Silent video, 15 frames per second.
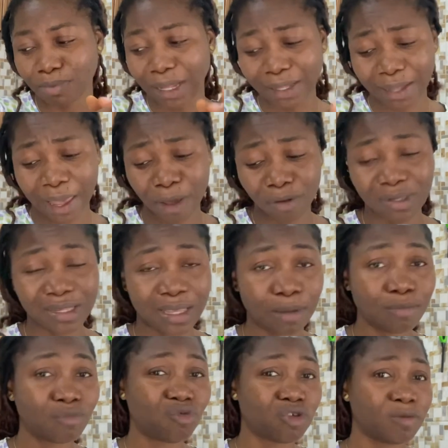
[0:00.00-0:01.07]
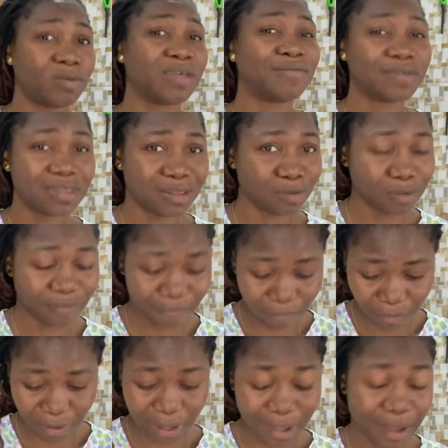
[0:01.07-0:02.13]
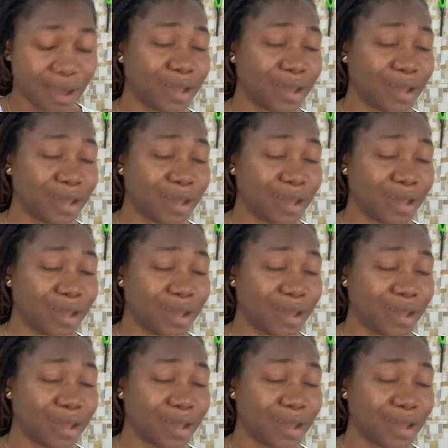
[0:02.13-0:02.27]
I just came, dropped everything on the floor here,